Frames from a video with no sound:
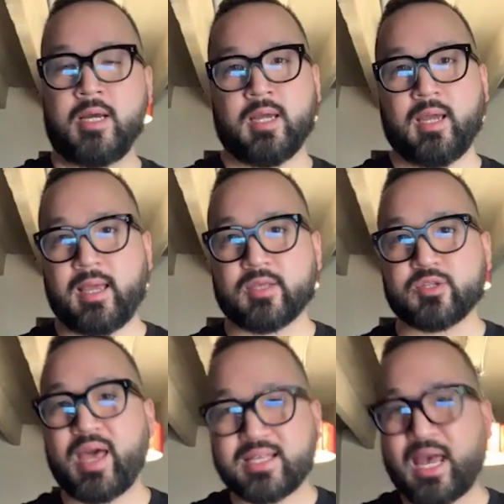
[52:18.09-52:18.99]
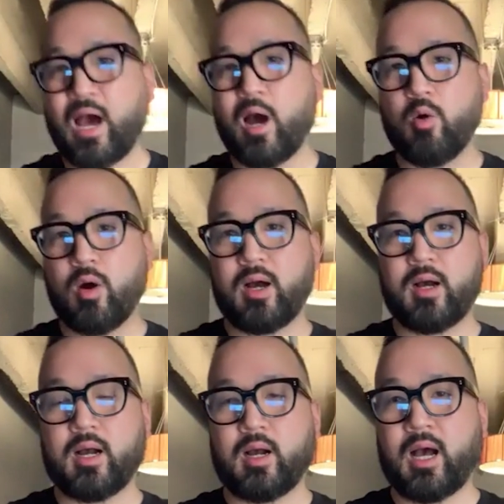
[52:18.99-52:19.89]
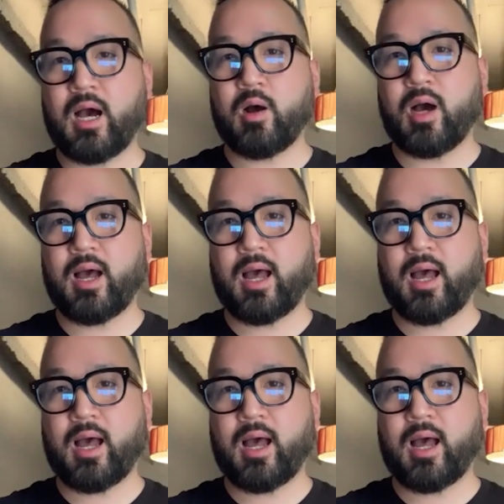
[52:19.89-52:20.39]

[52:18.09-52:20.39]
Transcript: And so that's how uh,